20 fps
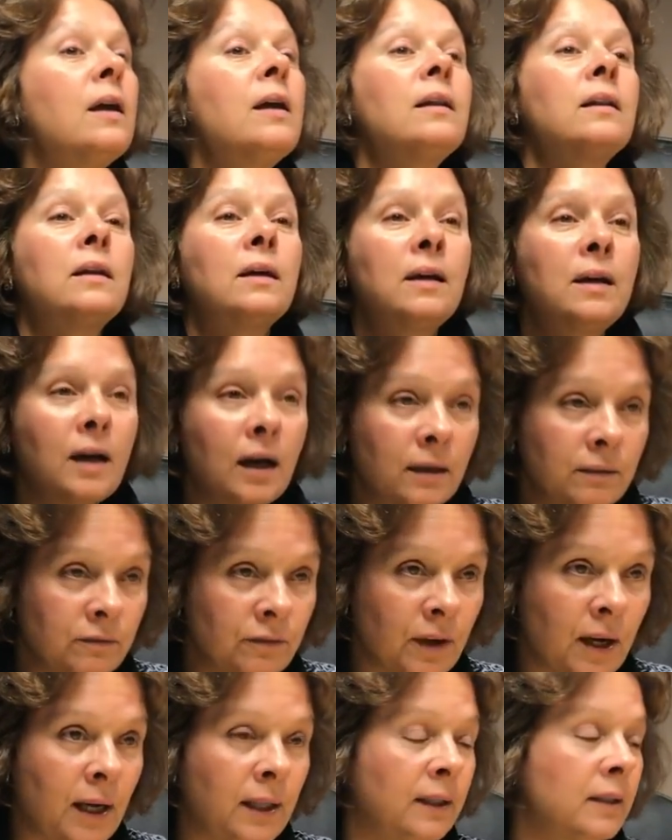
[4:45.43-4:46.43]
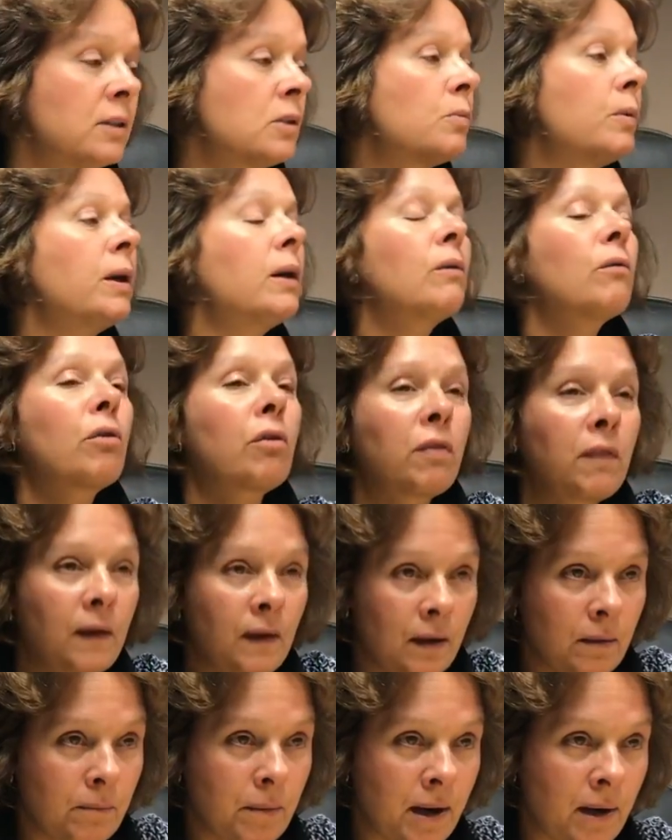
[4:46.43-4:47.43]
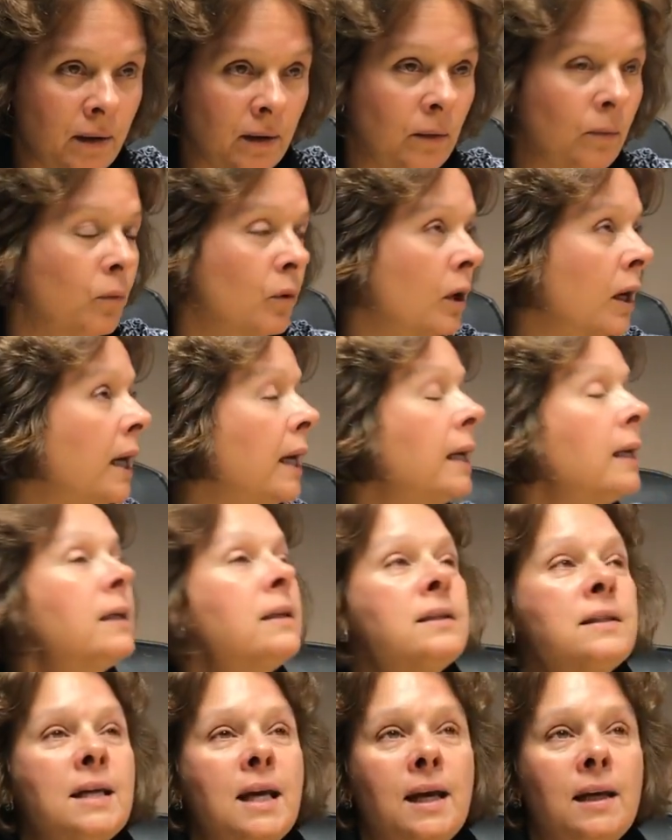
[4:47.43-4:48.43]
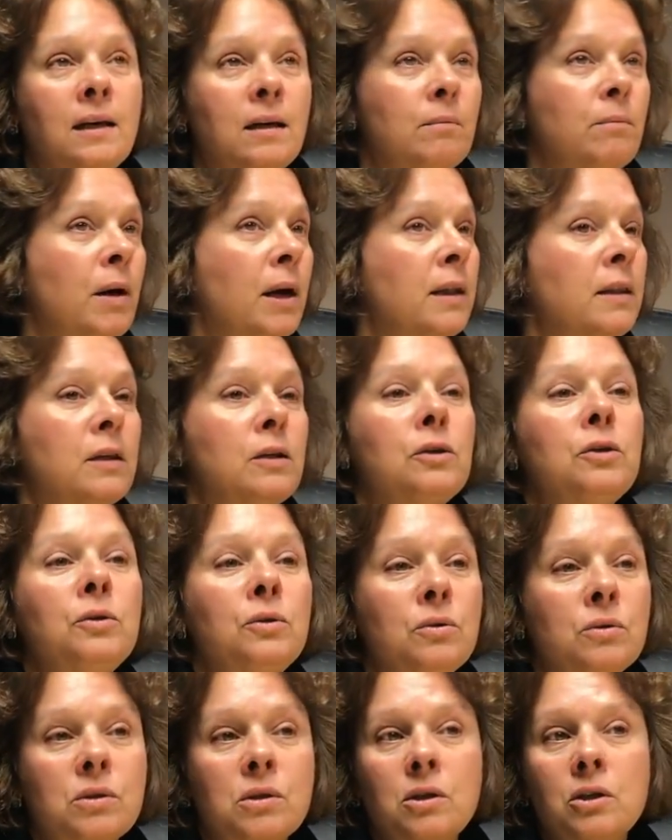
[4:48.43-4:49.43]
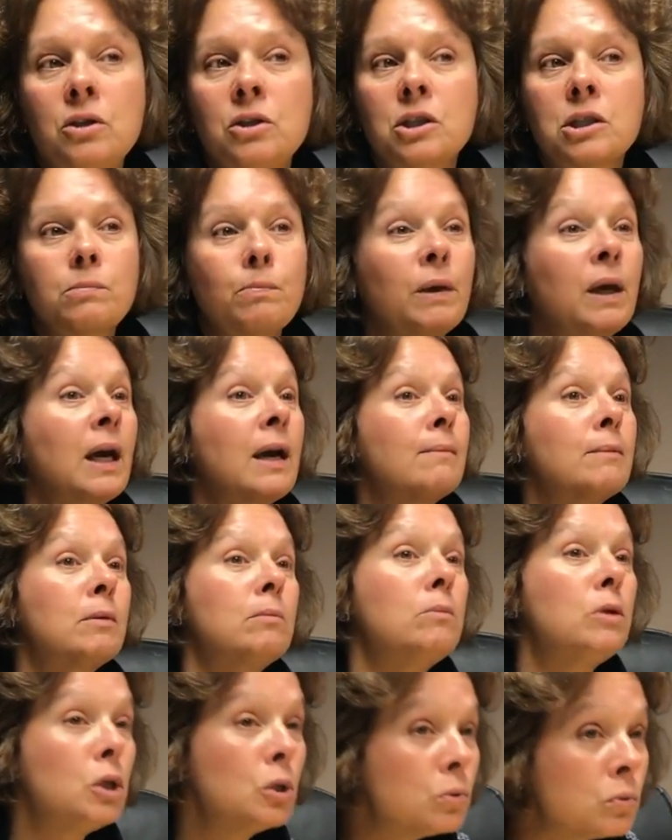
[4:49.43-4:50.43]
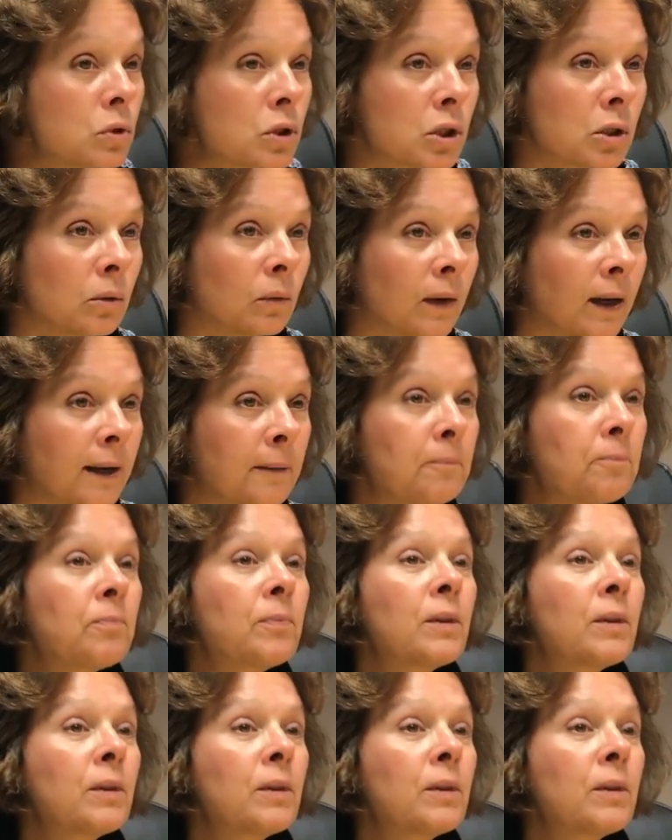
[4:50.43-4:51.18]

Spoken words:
The gun violence, we don't think about it. We're inundated by the news, so you just become immune to it.